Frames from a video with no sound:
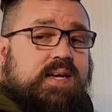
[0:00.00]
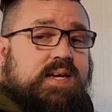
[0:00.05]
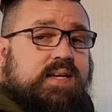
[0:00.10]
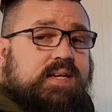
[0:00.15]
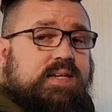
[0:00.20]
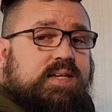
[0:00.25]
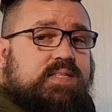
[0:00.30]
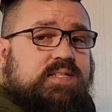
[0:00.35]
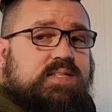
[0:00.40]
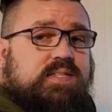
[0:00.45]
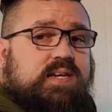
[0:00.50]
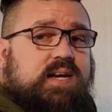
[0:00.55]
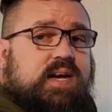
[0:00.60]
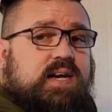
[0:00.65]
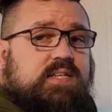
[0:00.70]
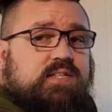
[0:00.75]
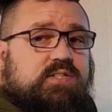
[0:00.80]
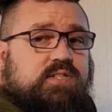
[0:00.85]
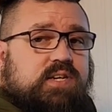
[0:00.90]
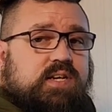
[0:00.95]
It doesn't
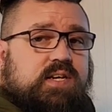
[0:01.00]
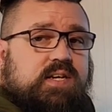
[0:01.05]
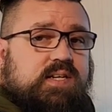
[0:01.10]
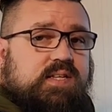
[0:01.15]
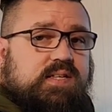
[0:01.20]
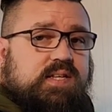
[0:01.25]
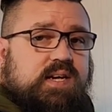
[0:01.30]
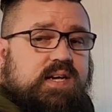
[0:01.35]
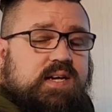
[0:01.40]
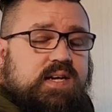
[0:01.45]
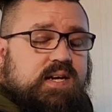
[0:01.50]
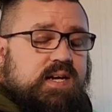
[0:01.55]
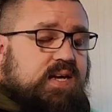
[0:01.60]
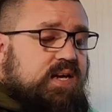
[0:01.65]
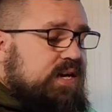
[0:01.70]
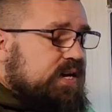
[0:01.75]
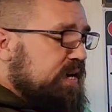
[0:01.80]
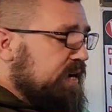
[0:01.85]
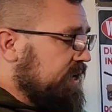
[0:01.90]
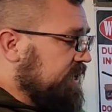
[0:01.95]
cost you anything,
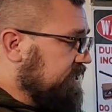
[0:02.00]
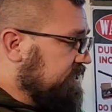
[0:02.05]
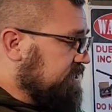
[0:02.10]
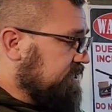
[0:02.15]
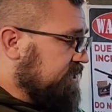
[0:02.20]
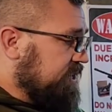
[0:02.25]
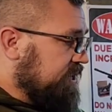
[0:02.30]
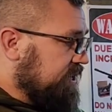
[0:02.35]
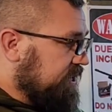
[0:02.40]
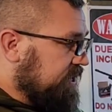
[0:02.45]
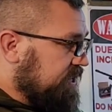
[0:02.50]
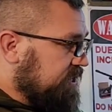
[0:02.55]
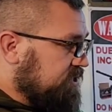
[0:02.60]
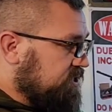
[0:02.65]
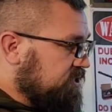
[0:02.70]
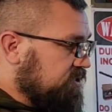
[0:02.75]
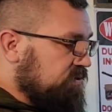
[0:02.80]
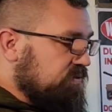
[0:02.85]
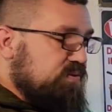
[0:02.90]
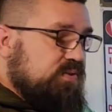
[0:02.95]
and it's going to
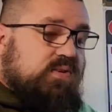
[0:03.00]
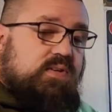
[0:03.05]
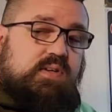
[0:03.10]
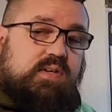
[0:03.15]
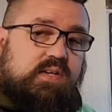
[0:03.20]
get you,